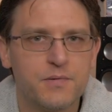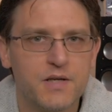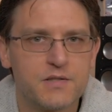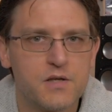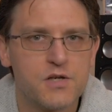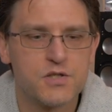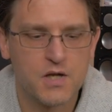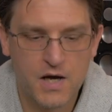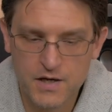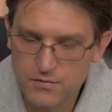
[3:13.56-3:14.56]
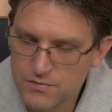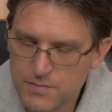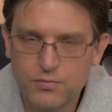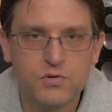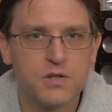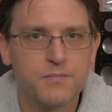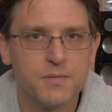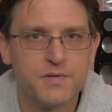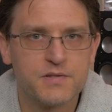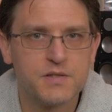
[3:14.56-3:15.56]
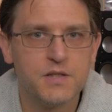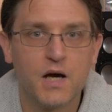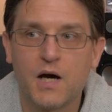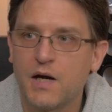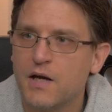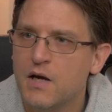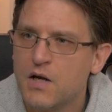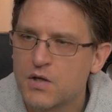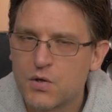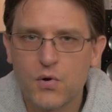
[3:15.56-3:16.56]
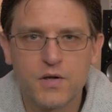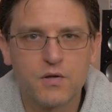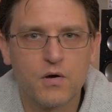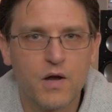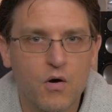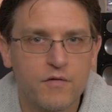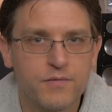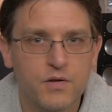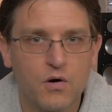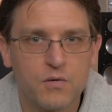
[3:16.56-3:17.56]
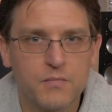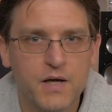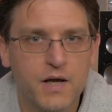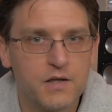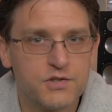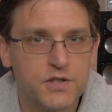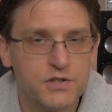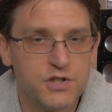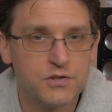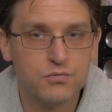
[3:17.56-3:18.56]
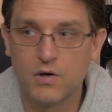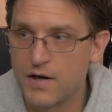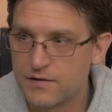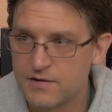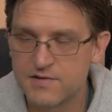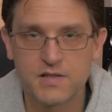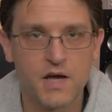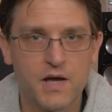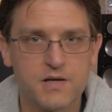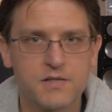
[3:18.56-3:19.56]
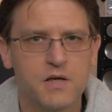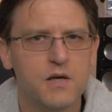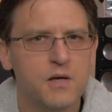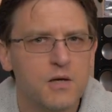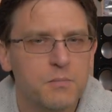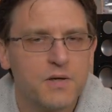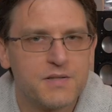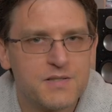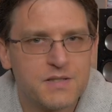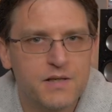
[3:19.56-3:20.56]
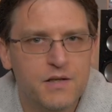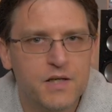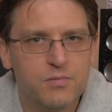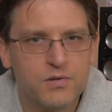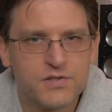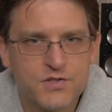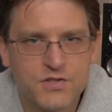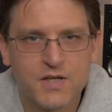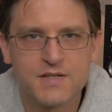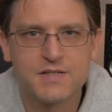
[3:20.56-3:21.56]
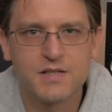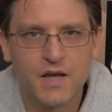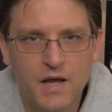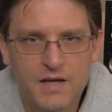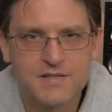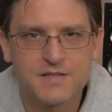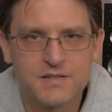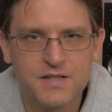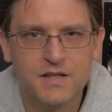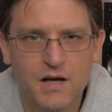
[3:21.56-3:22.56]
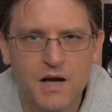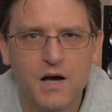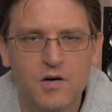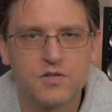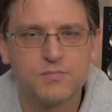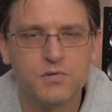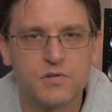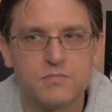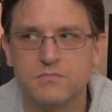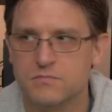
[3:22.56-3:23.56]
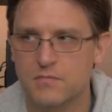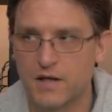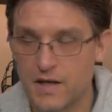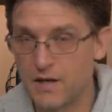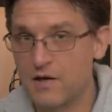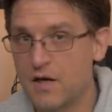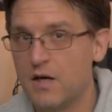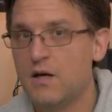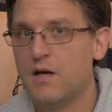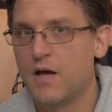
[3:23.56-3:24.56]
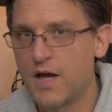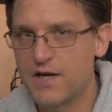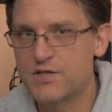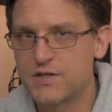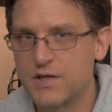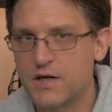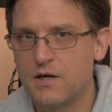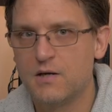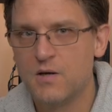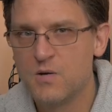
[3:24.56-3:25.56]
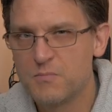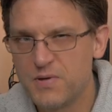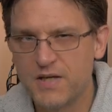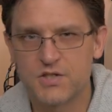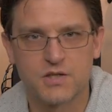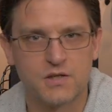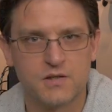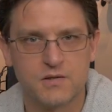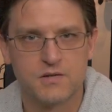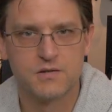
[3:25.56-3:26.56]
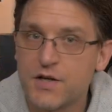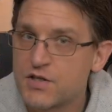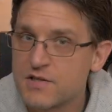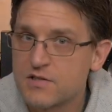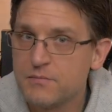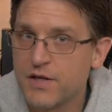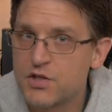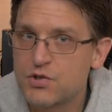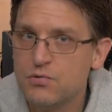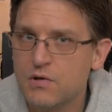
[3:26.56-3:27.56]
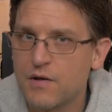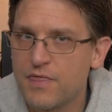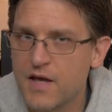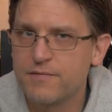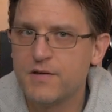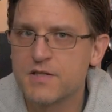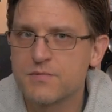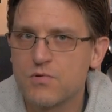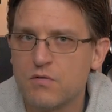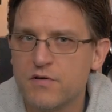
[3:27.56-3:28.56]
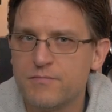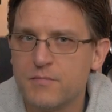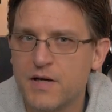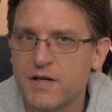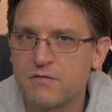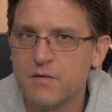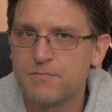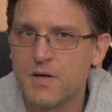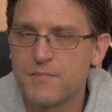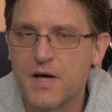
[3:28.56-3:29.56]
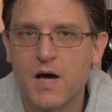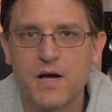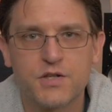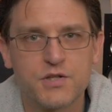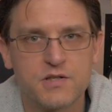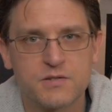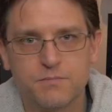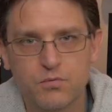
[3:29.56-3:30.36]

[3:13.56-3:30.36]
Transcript: the PlayStation, I rebooted my PC, I turned off and on my LG G2 and DCX, but still there was just SDR output in a HDR picture. And just to make sure nothing is wrong with my equipment, I just